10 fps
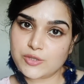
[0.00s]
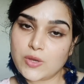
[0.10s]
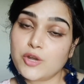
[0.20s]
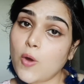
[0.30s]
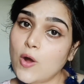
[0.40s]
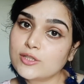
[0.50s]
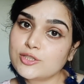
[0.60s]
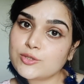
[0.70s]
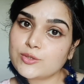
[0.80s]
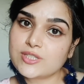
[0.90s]
You can
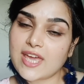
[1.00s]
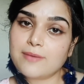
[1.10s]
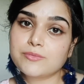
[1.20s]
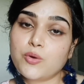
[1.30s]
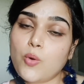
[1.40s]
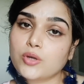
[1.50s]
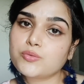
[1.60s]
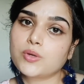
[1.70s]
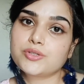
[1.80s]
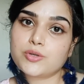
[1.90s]
also damp the
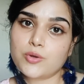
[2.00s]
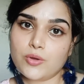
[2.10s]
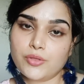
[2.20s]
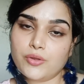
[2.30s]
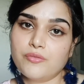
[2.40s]
hot water cloth on your